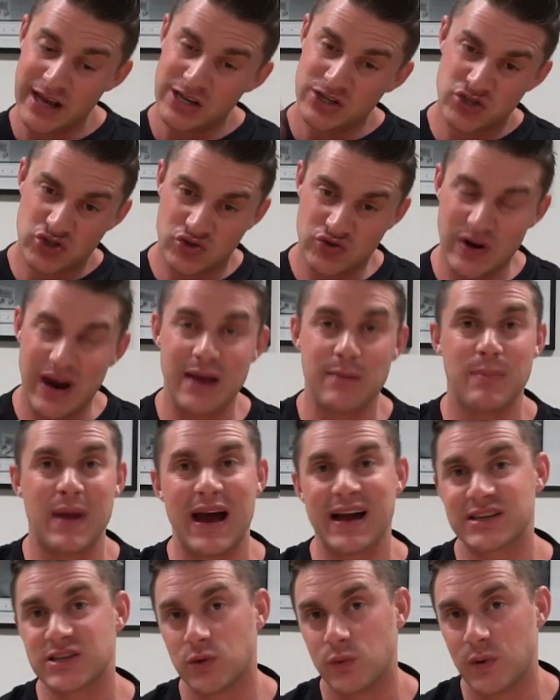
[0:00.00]
straight
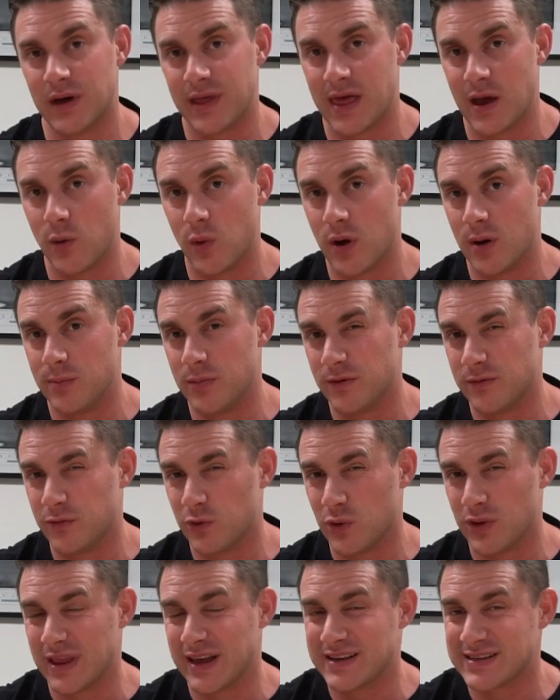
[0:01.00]
back to where they were
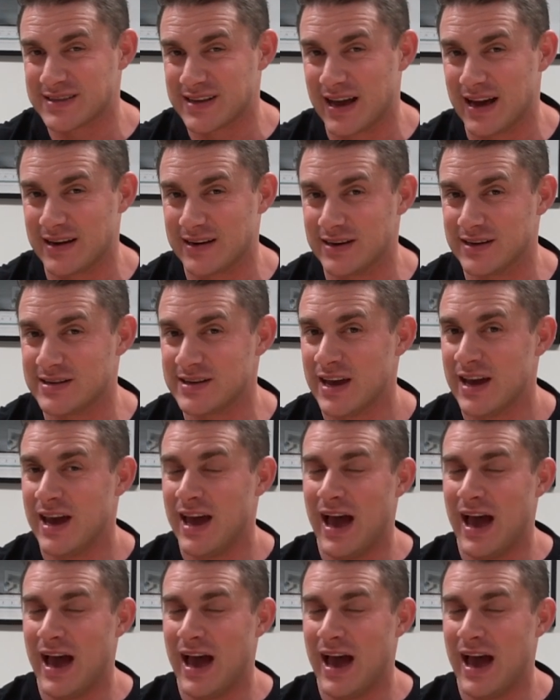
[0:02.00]
before they started